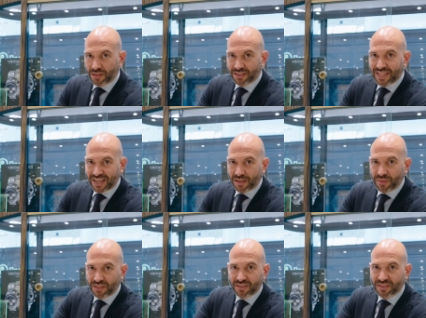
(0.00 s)
The
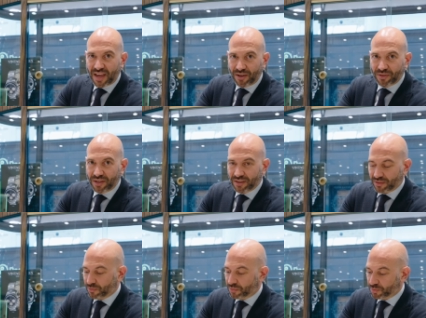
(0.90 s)
tachymeter scale that
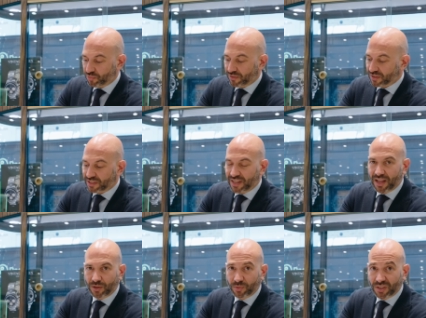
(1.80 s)
was previously
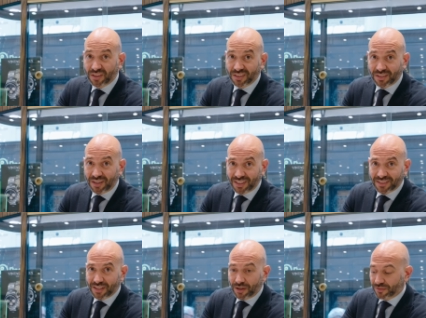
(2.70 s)
held within the dial
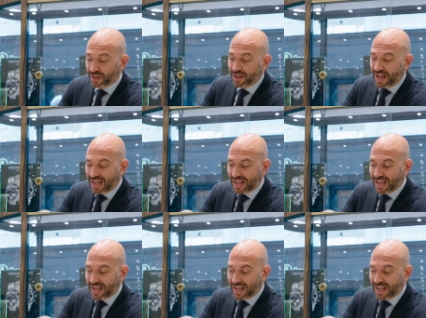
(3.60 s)
itself